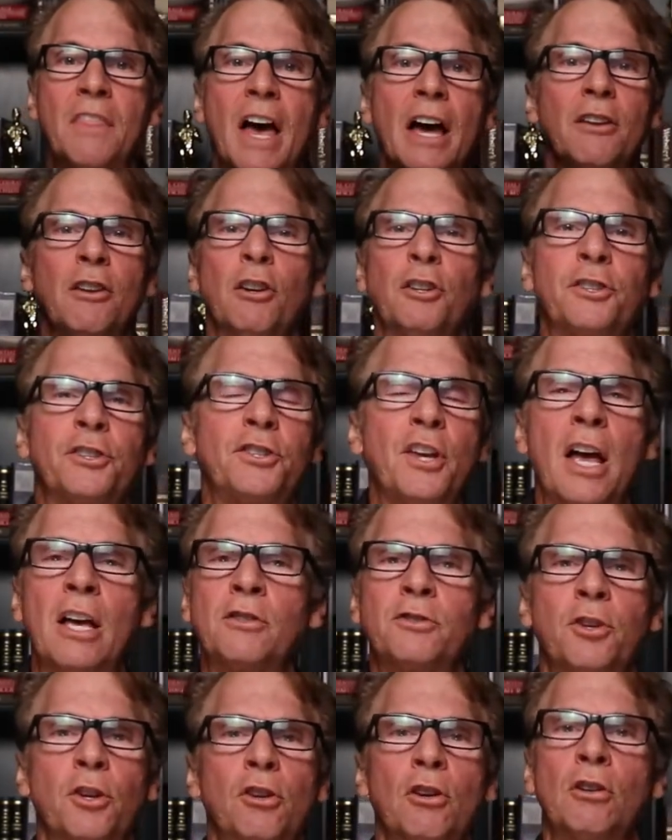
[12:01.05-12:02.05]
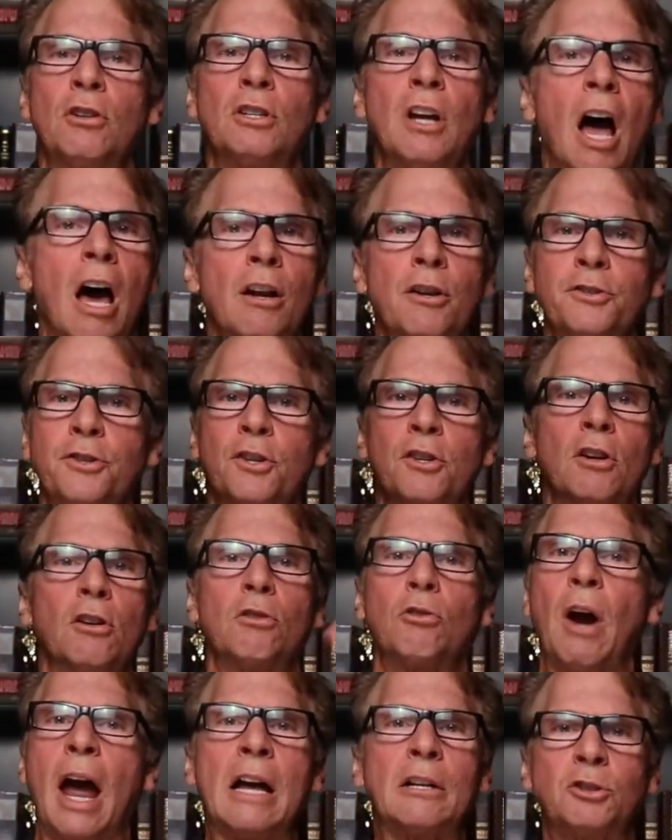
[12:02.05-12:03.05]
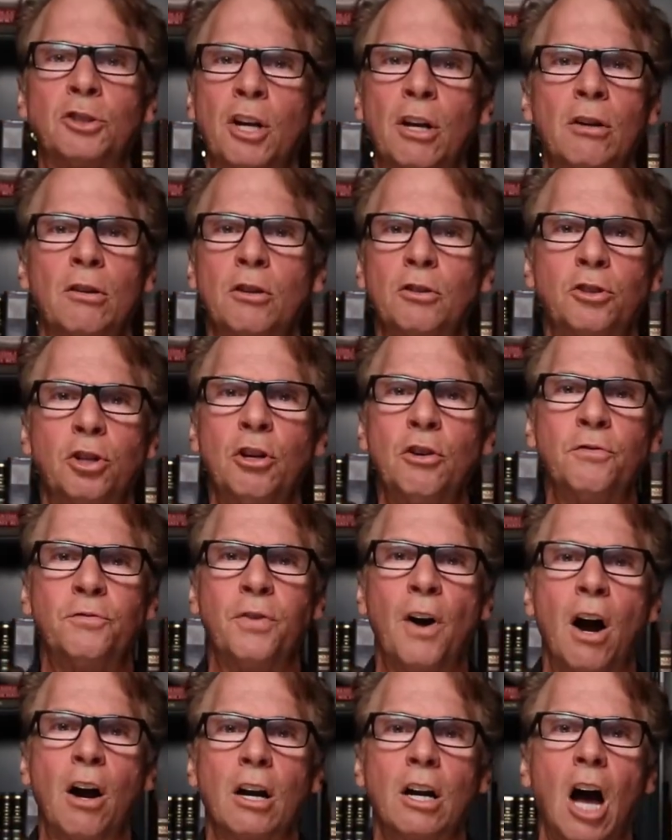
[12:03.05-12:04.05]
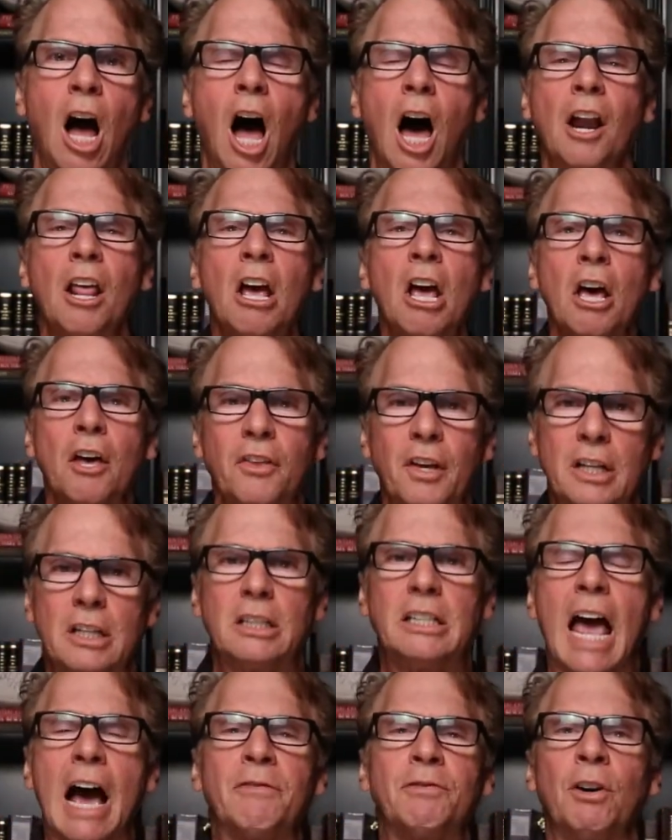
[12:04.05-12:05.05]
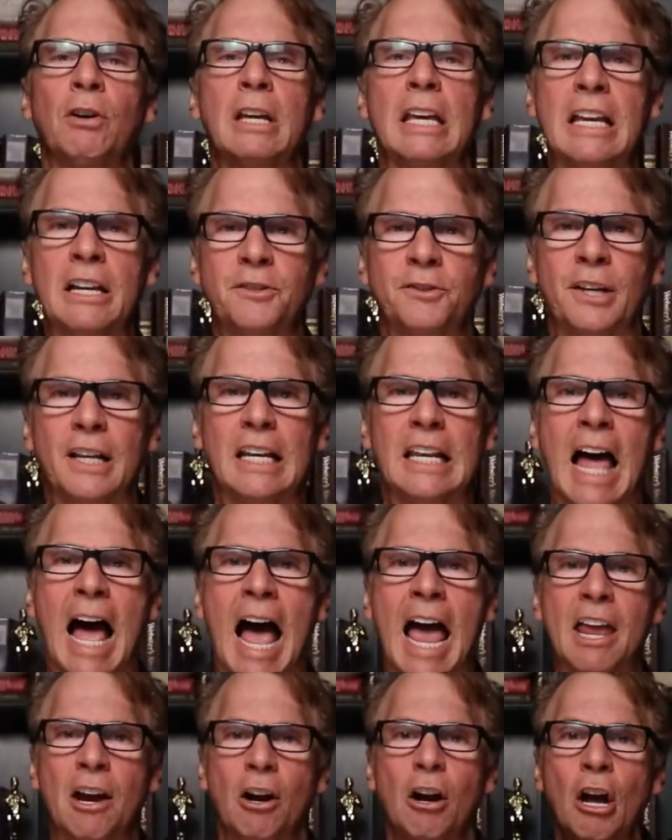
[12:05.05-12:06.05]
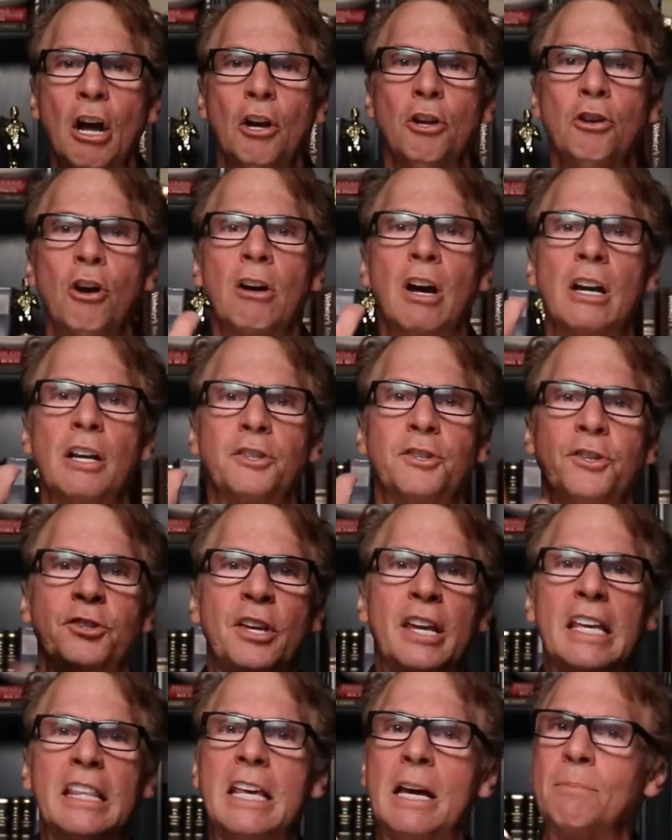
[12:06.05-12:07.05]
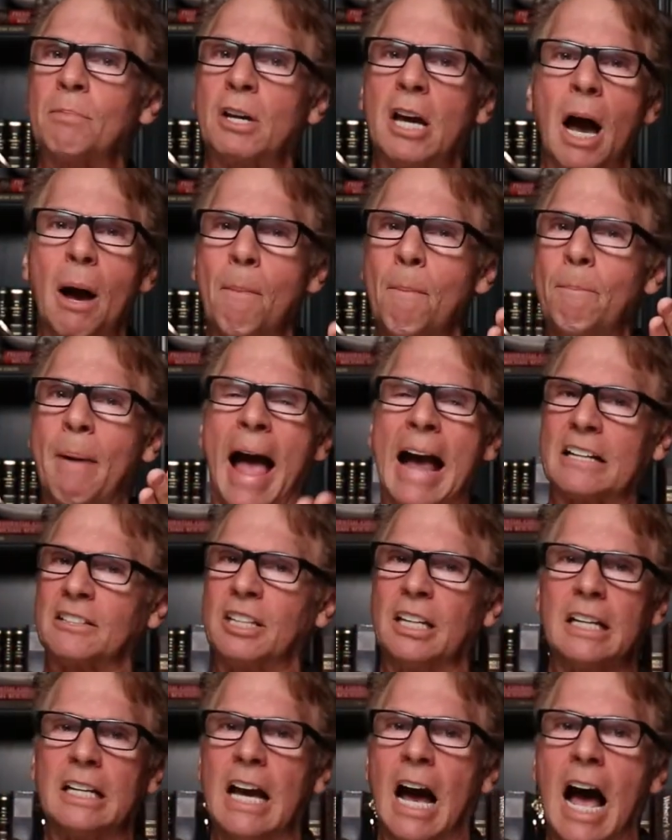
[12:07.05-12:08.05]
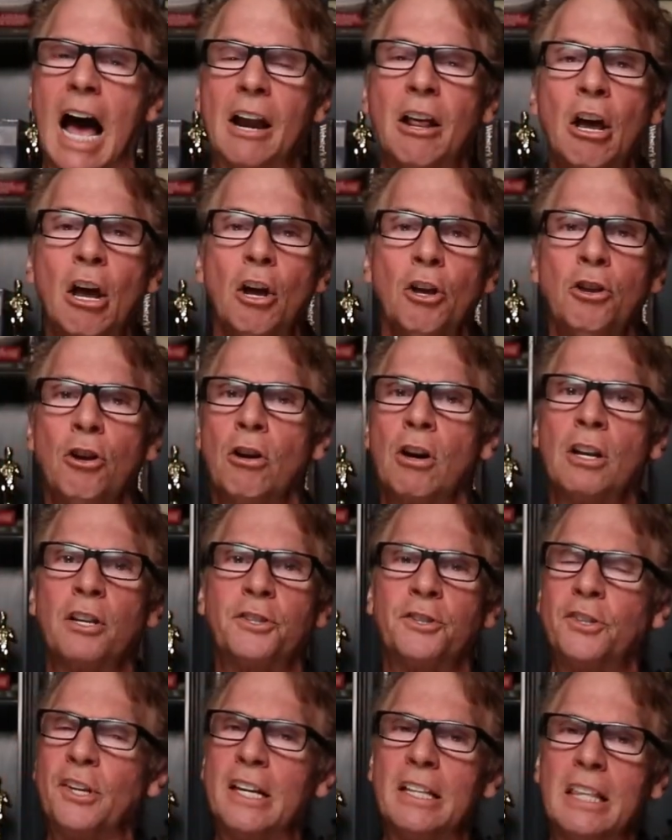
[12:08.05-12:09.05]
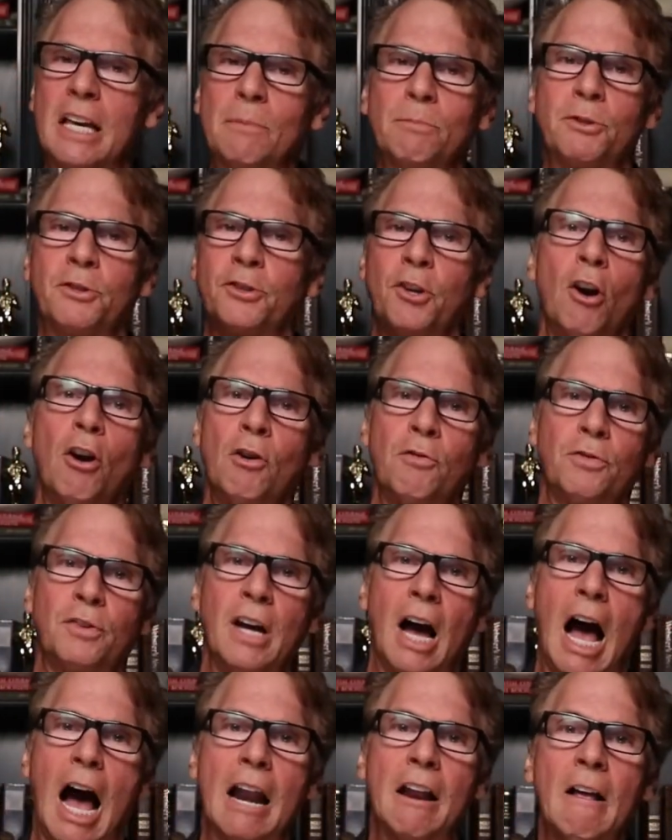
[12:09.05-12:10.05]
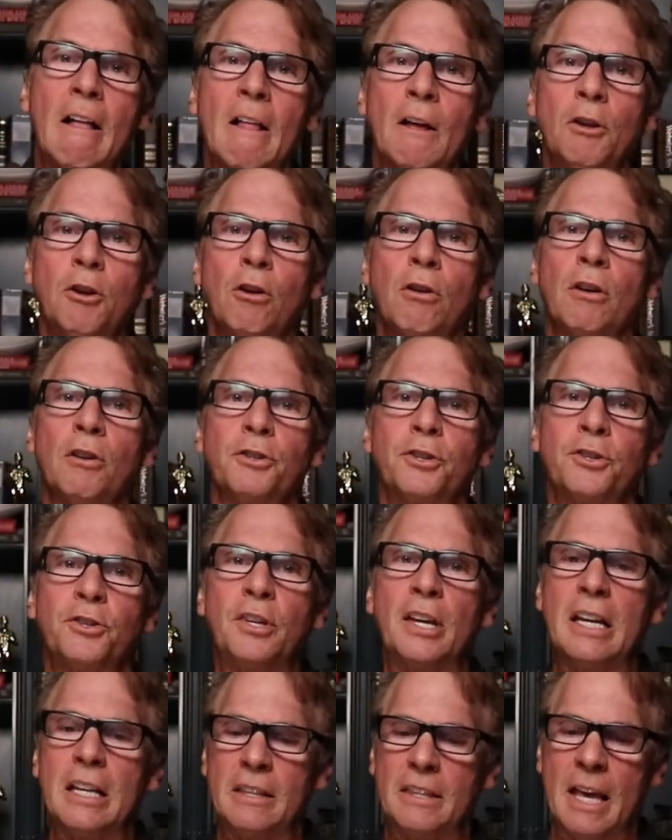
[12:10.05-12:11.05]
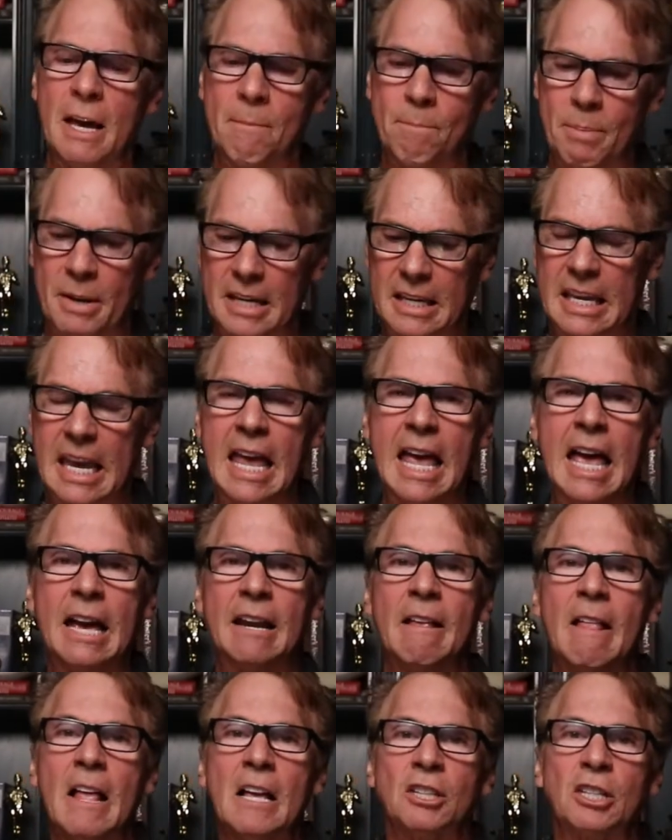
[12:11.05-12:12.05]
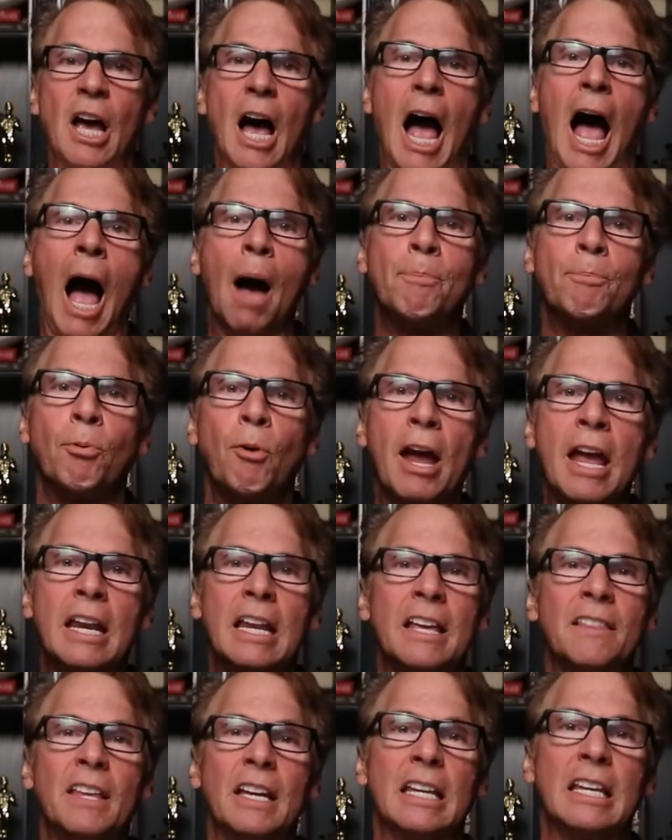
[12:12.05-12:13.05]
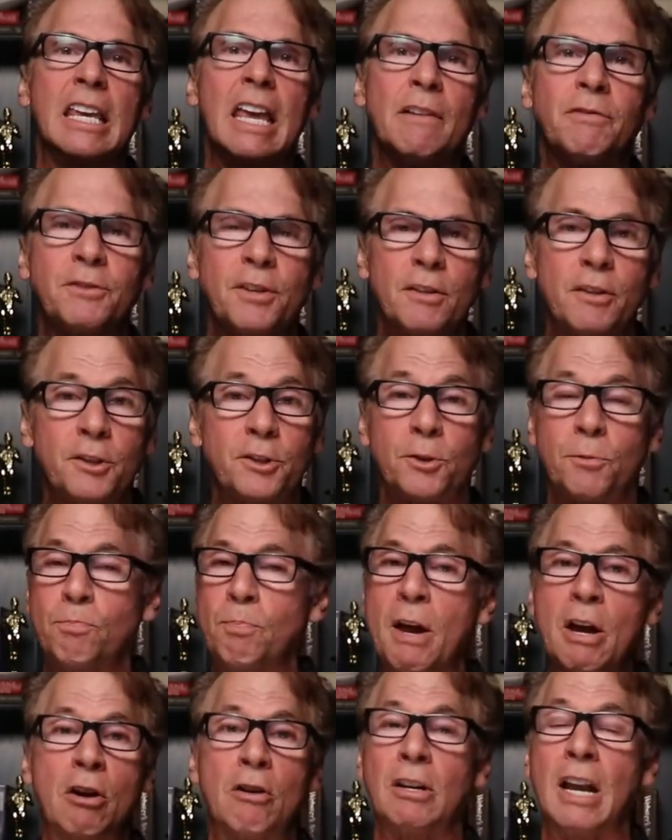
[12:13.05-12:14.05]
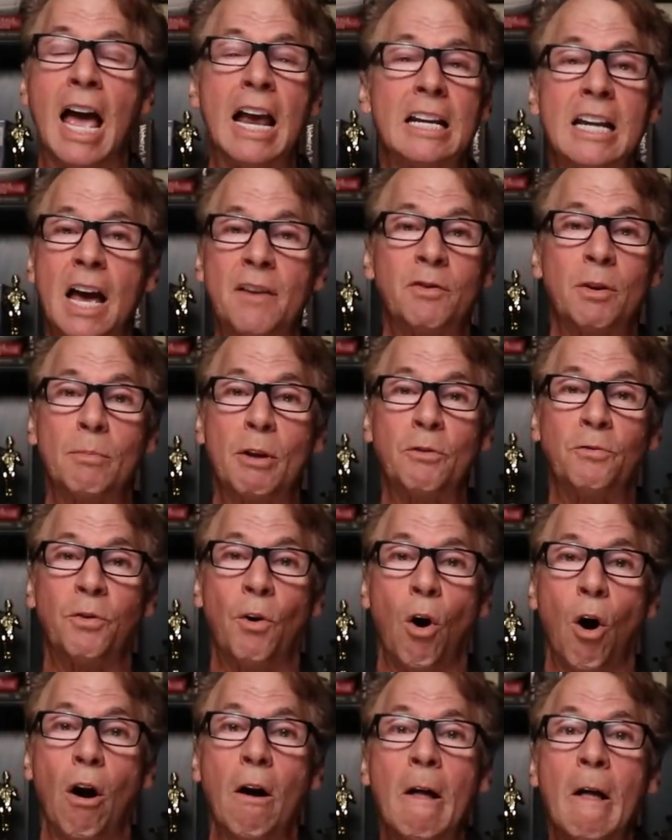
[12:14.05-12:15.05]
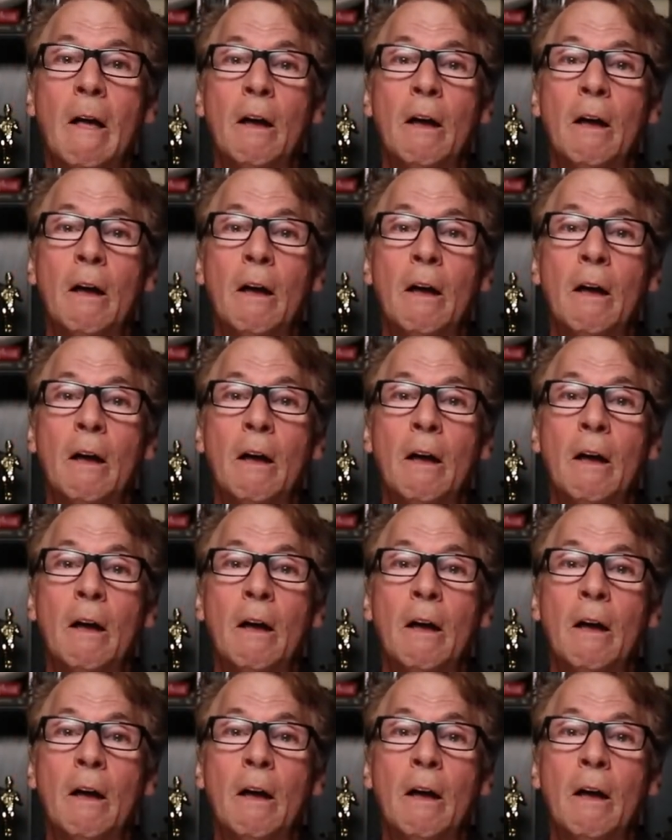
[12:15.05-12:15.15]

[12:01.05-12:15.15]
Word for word: that your sons or your daughters or your grandchildren are too far gone. The devil is a liar. You're going to see them come back to God. You're going to see them serve God. You're going to see them begin to operate in the gifts of the Spirit like never before.